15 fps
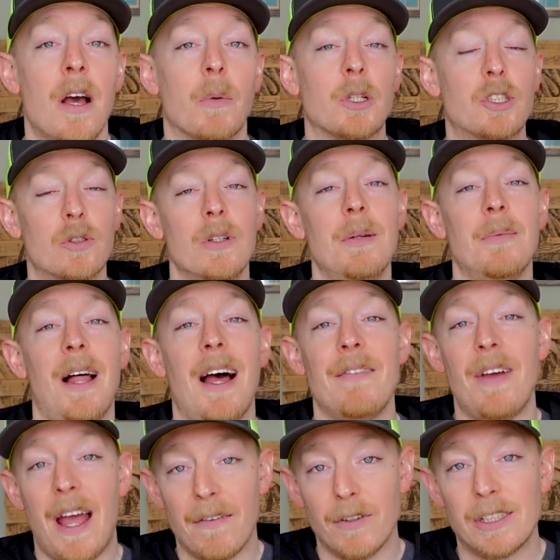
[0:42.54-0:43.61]
We stream live
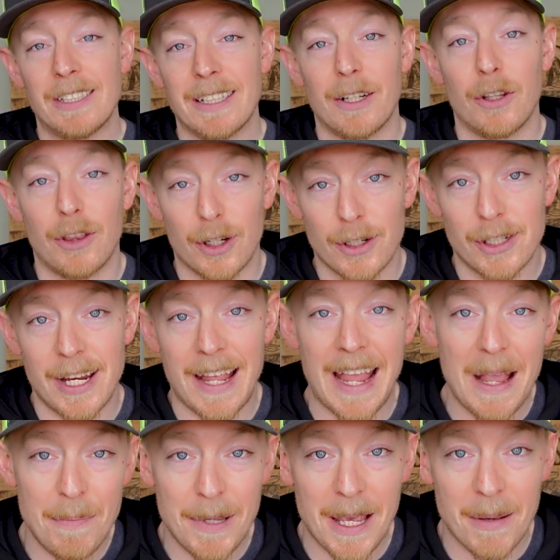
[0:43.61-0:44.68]
every single Thursday,
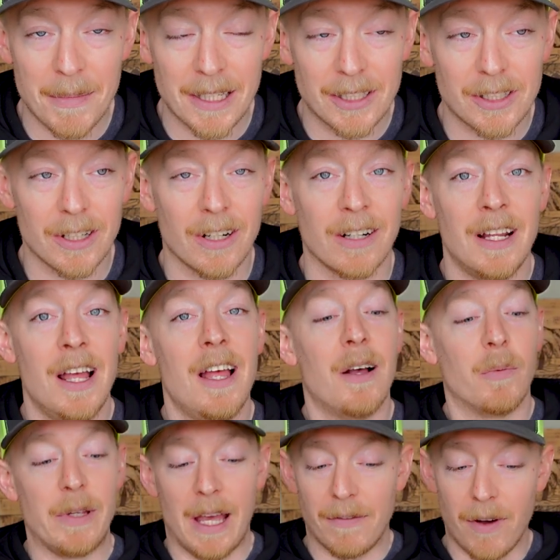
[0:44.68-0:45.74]
8 p.m. Eastern.
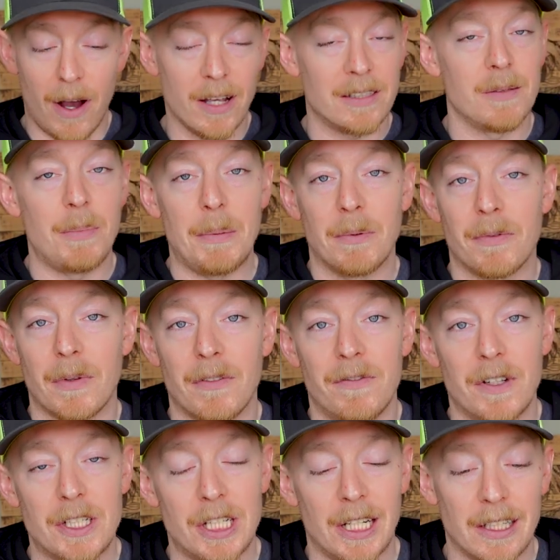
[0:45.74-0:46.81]
We have awesome people from the
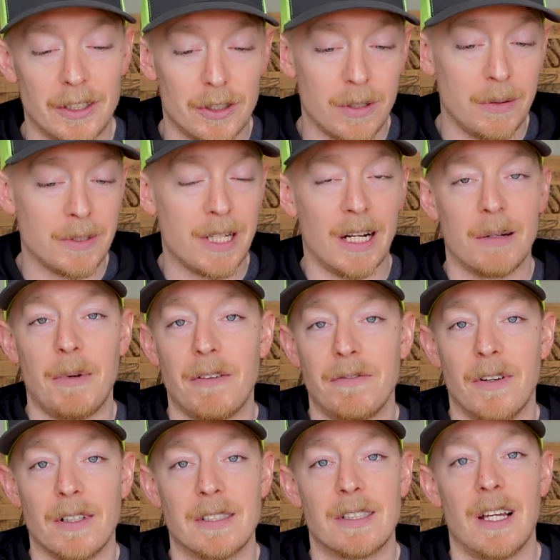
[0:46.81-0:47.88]
fishing industry. We talk about
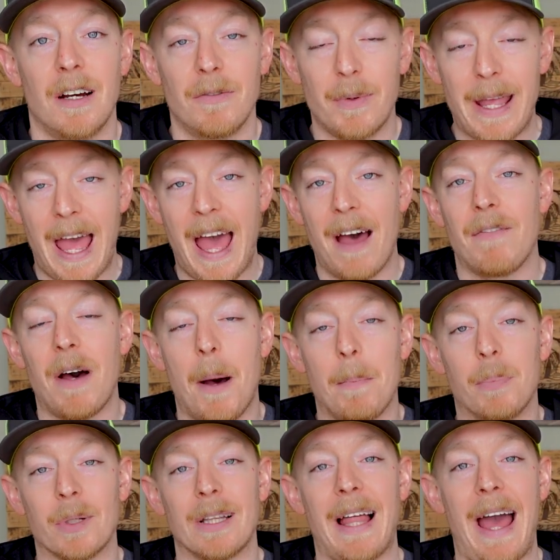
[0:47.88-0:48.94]
fun stuff. We have a
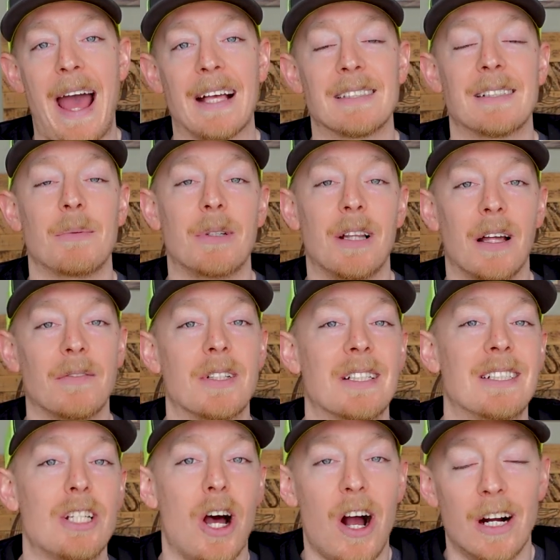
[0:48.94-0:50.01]
blast and we love to
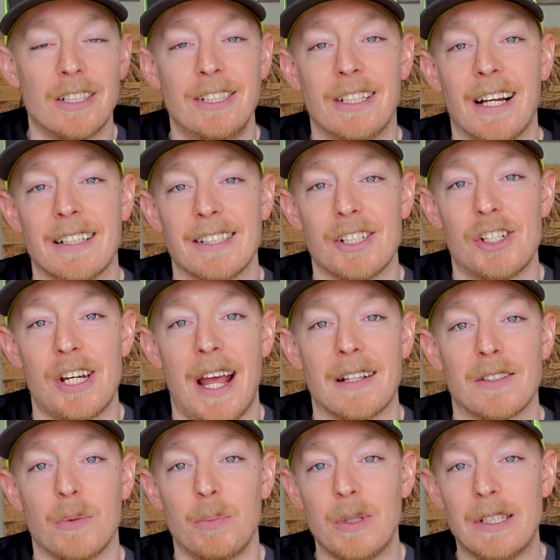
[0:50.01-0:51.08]
talk to you guys in
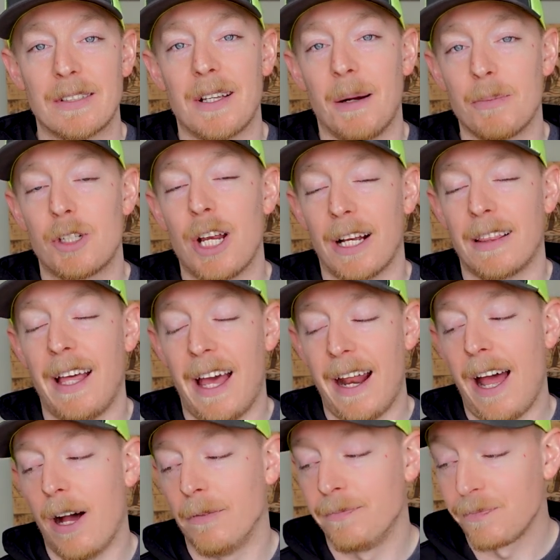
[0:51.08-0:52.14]
chat. So please come check that
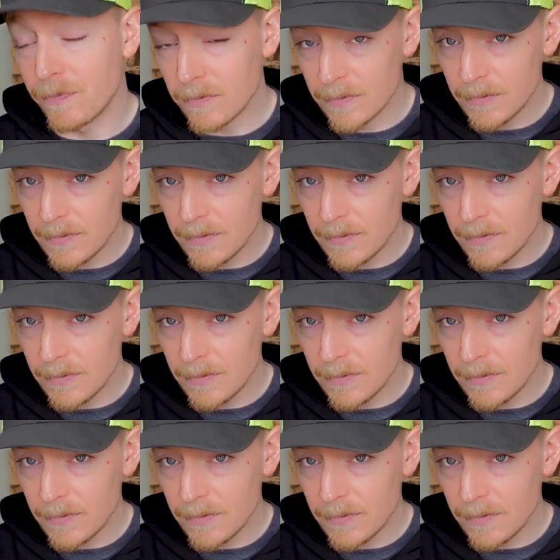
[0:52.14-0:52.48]
out.